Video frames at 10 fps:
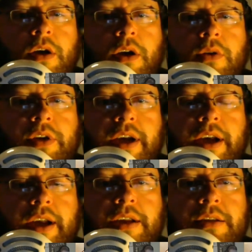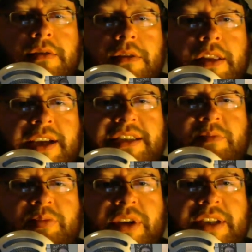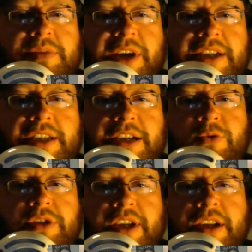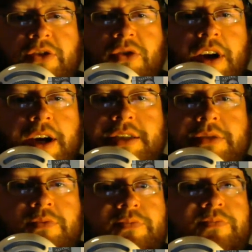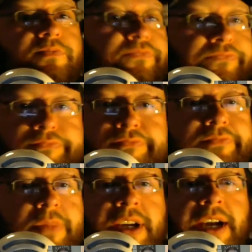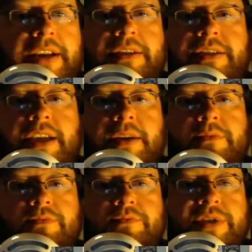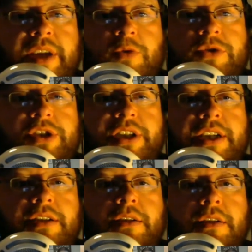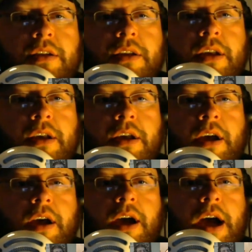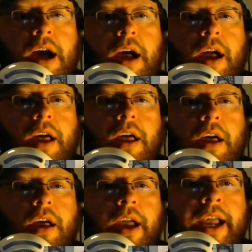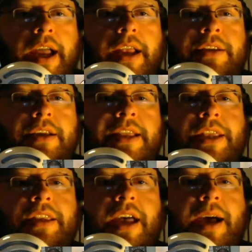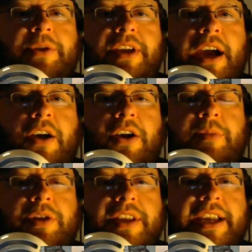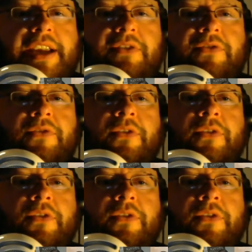Okay. Alexa Bliss backstage with Nikki Cross. Kind of the same old shit. And at the top of the hour, I believe,